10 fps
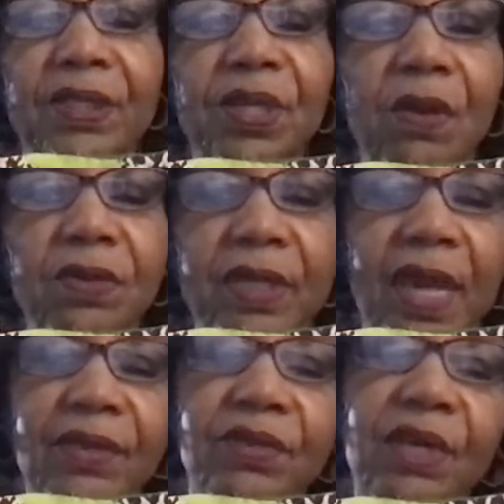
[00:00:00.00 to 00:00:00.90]
sewn
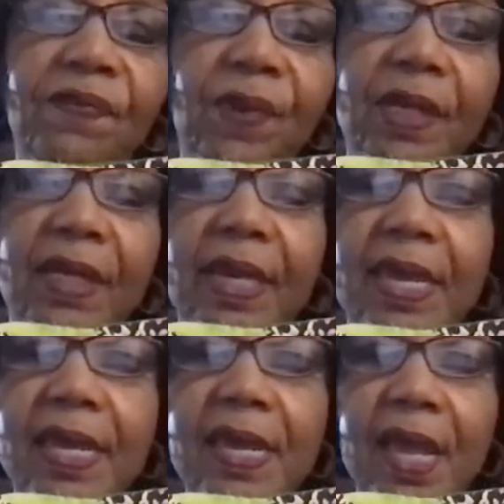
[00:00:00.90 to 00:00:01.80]
together
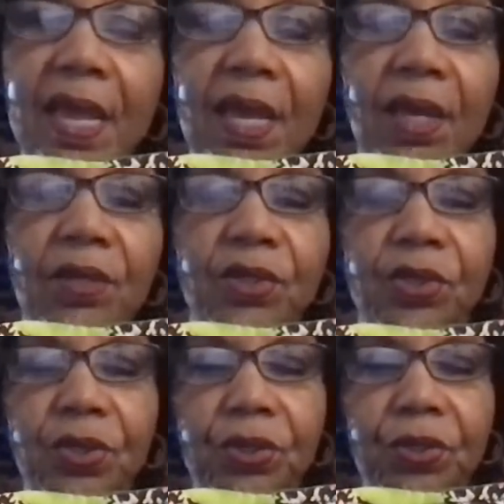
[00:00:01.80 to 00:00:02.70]
differently
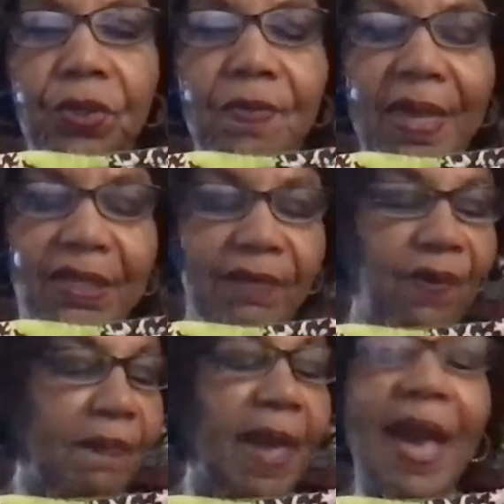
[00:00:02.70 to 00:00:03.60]
to make
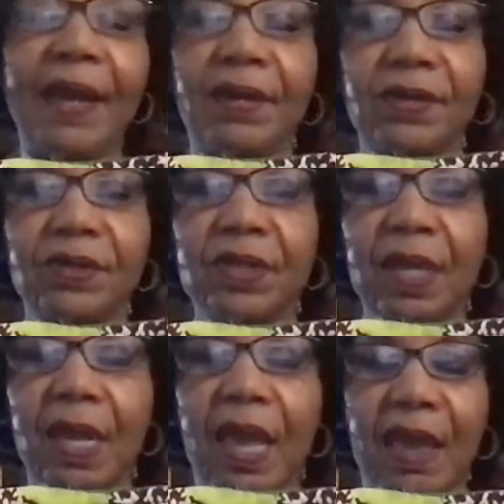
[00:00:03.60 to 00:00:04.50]
different patterns.
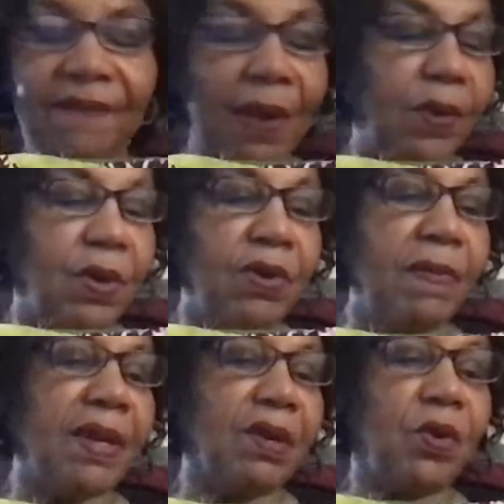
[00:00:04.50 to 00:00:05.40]
If I were going to
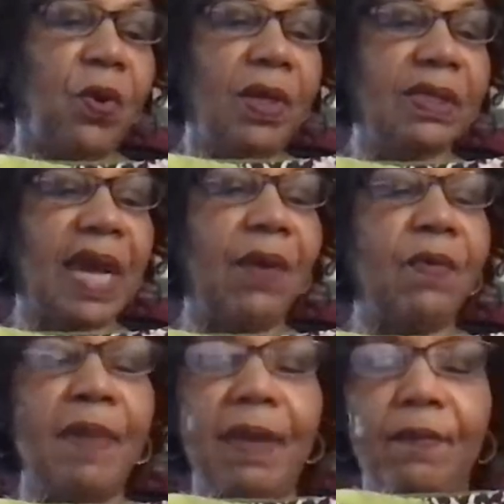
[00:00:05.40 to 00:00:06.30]
make a quilt, I
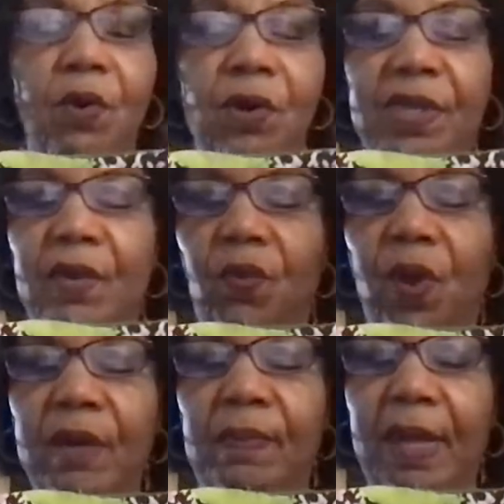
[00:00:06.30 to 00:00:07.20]
would make more than
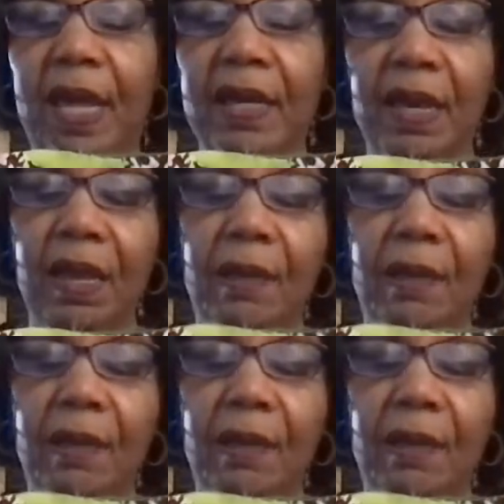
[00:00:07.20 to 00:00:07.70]
one block.